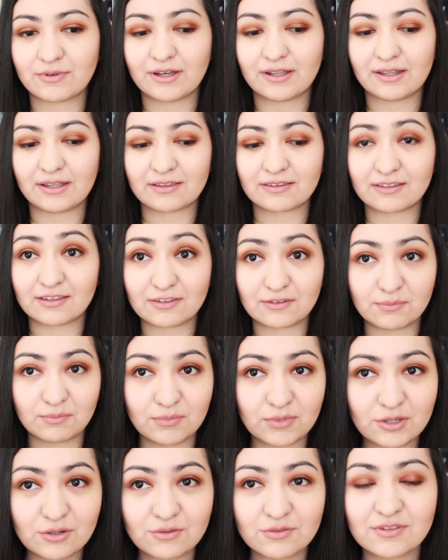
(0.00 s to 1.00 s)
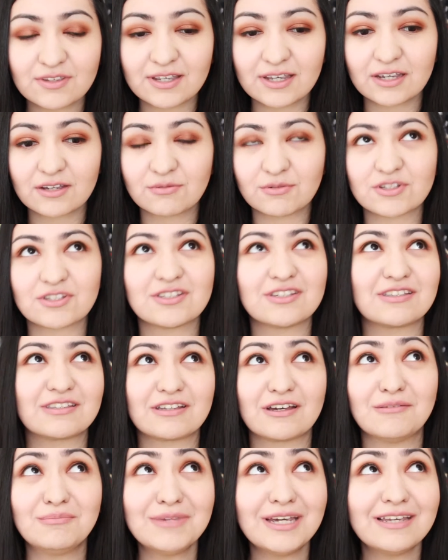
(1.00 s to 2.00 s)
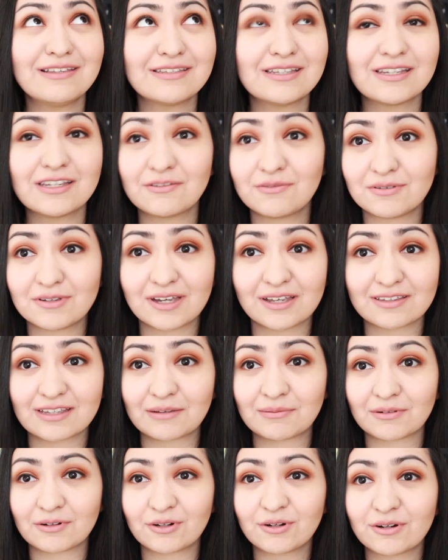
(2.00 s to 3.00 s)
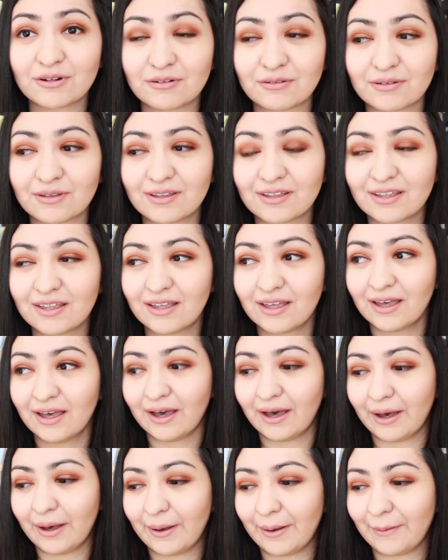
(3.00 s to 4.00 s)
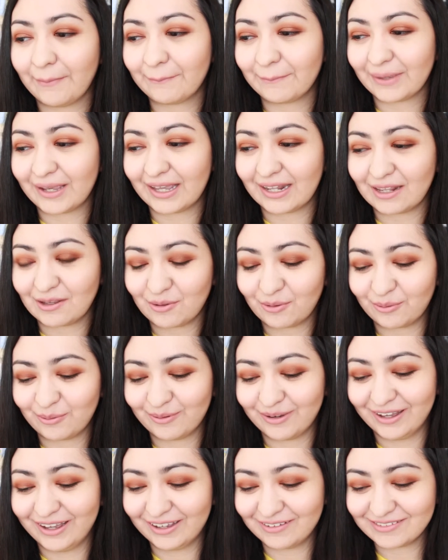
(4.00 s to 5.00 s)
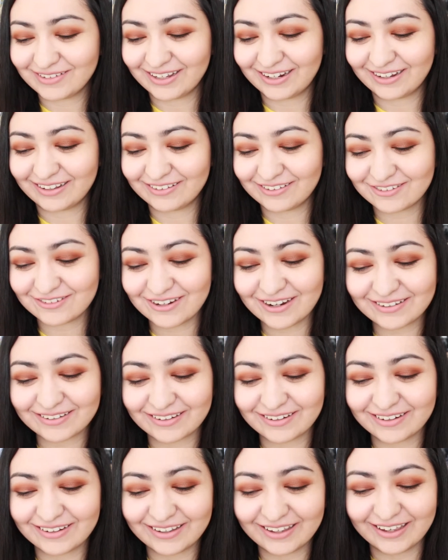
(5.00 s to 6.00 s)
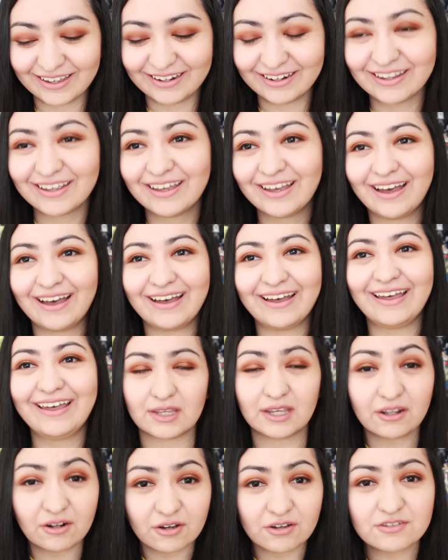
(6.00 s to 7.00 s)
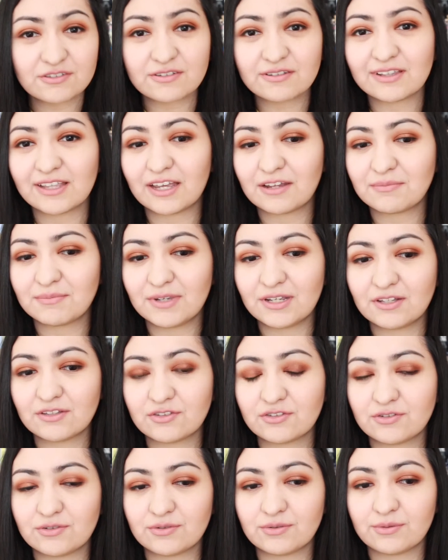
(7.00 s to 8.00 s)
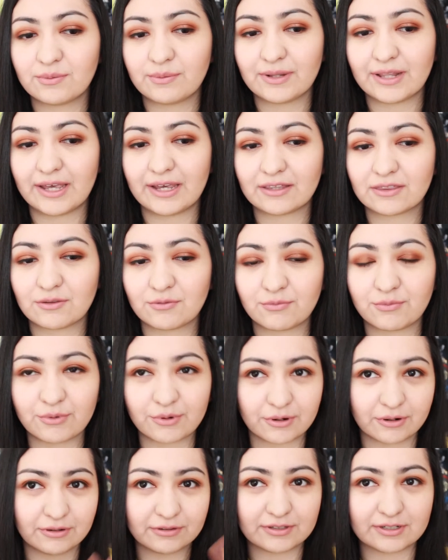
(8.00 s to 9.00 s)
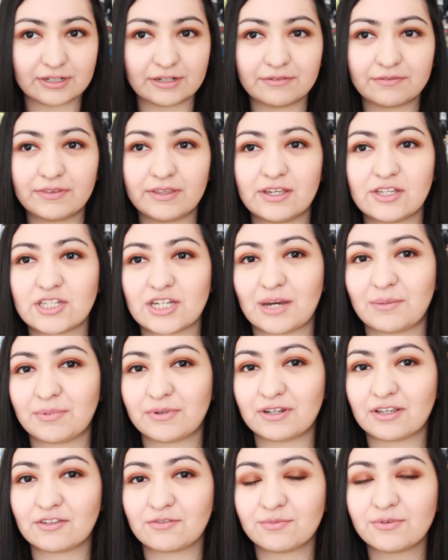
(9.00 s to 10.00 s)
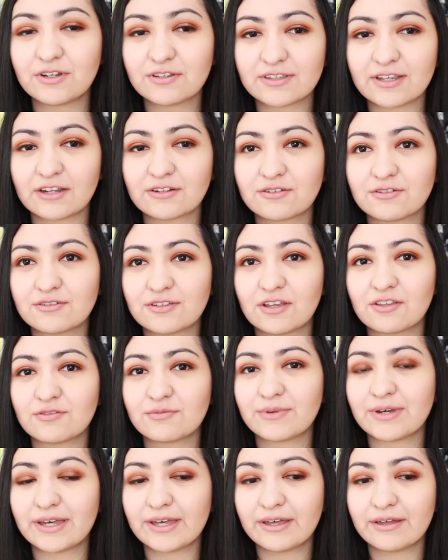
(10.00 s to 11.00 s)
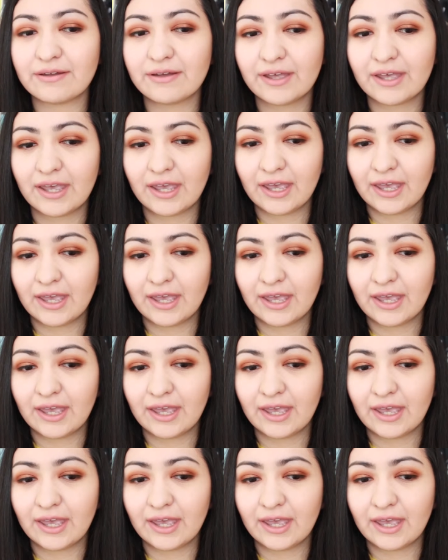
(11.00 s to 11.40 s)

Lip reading: well as his music, which is amazing if you guys haven't heard of it. Anywho, I'm getting distracted again. It also led me to like the world of the Japanese voice actors as well,